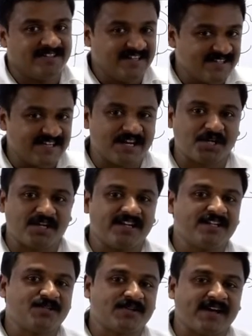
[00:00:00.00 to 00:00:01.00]
this session
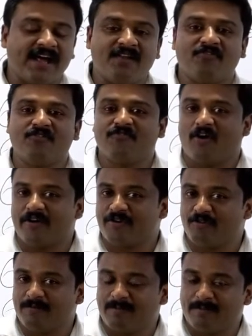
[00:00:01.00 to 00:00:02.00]
is helpful for
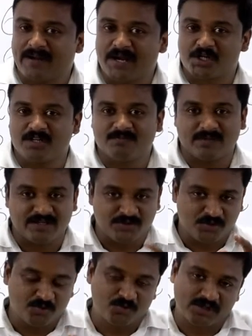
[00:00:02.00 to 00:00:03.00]
your preparation,
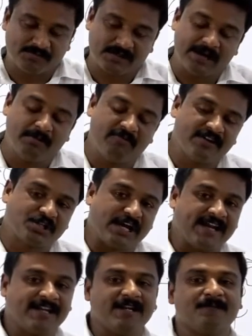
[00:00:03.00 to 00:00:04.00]
please do subscribe our
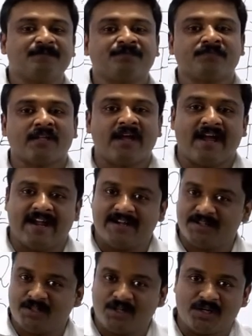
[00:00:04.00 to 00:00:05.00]
channel.
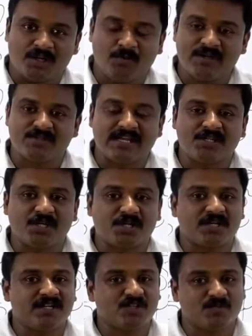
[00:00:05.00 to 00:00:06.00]
And your
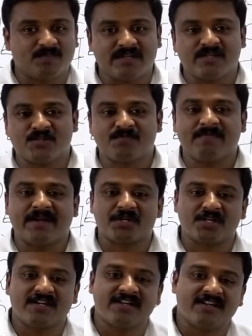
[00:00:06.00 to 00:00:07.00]
suggestions, please
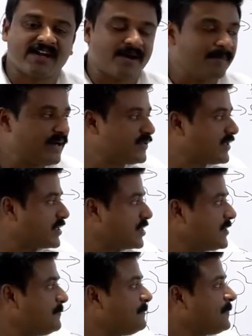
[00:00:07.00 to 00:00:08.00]
mention in the comment
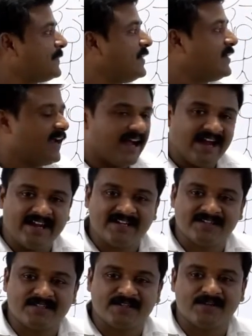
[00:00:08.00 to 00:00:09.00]
section.
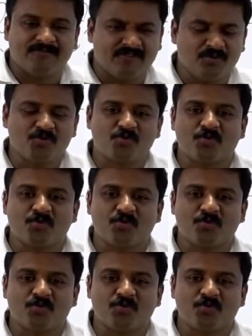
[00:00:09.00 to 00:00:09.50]
And few